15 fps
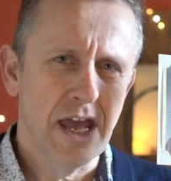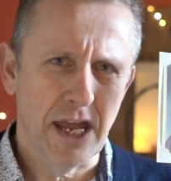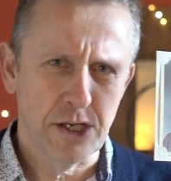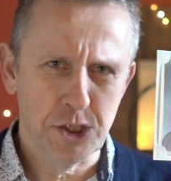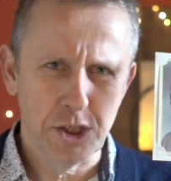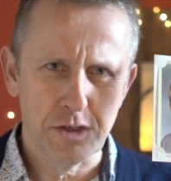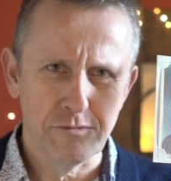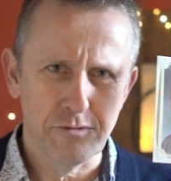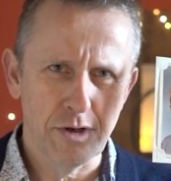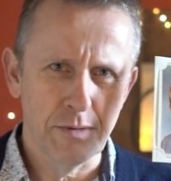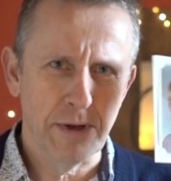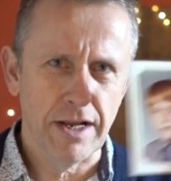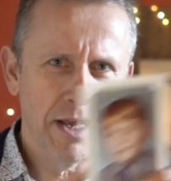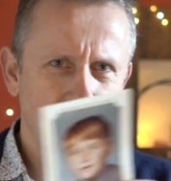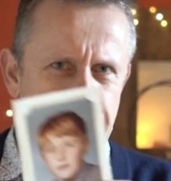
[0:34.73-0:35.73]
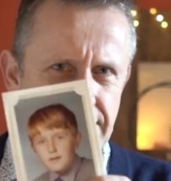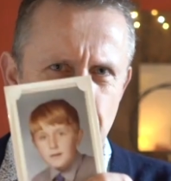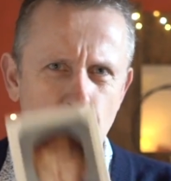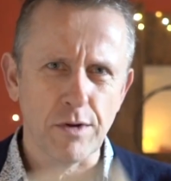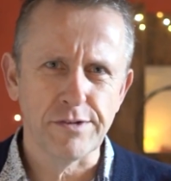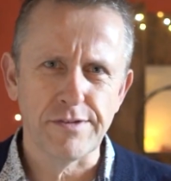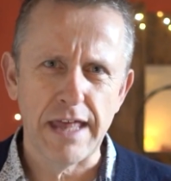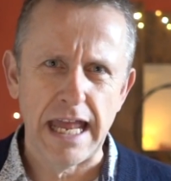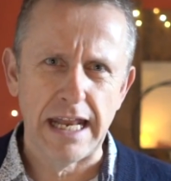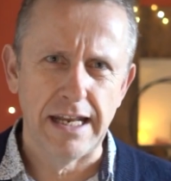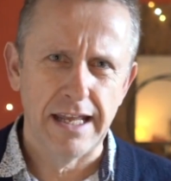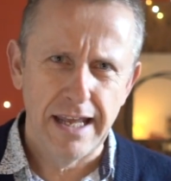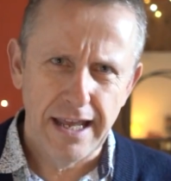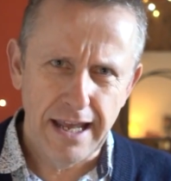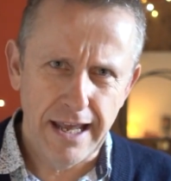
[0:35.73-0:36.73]
and cherubic as I was
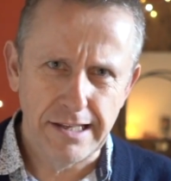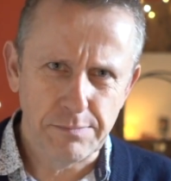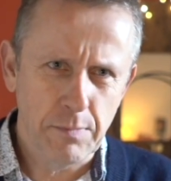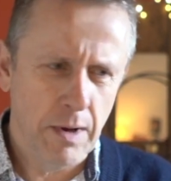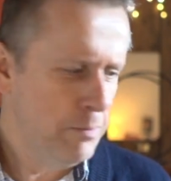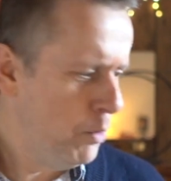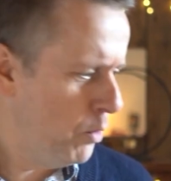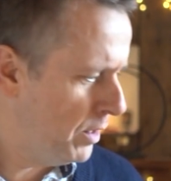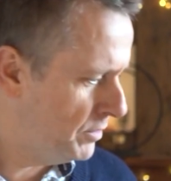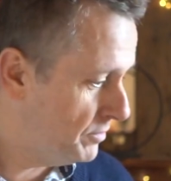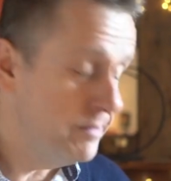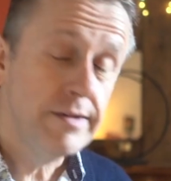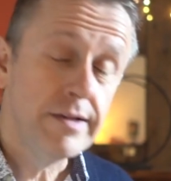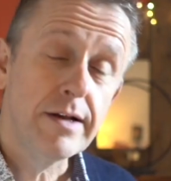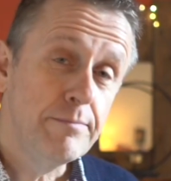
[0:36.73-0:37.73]
then, is my point.